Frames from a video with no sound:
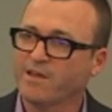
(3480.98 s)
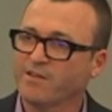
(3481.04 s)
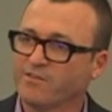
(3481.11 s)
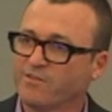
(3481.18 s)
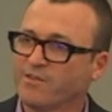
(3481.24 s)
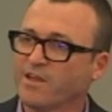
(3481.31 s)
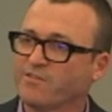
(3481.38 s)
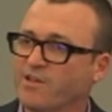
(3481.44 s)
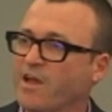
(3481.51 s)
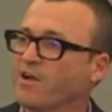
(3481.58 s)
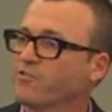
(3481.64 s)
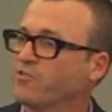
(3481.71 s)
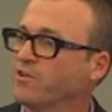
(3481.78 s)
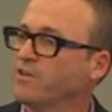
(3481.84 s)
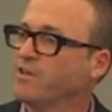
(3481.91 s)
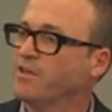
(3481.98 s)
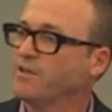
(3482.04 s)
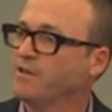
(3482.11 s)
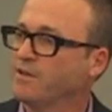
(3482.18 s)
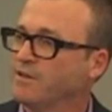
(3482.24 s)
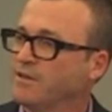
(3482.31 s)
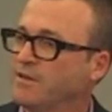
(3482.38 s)
that's, that's
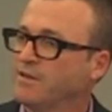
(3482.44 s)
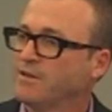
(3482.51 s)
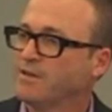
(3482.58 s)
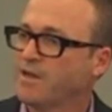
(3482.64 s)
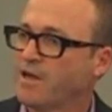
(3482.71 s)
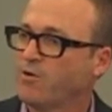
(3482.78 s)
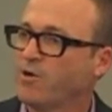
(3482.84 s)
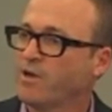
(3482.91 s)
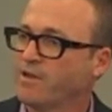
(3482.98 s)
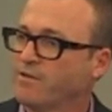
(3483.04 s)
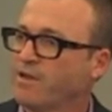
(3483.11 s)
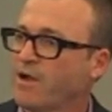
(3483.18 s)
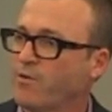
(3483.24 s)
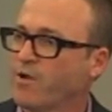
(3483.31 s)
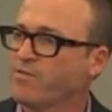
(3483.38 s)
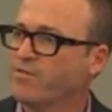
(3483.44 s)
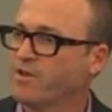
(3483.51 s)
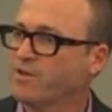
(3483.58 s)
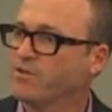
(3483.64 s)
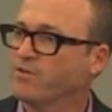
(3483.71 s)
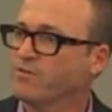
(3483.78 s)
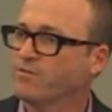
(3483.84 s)
actually how I, how I
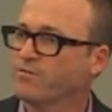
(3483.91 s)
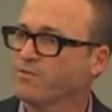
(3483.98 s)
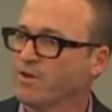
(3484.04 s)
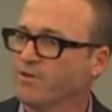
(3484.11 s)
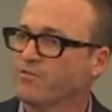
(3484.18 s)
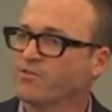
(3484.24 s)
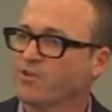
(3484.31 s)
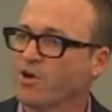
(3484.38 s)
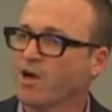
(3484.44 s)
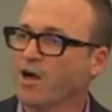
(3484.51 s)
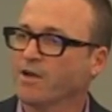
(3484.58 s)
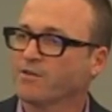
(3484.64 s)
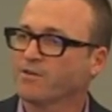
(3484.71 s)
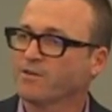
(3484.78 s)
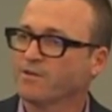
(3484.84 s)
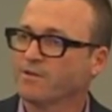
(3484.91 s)
think of, of Scott.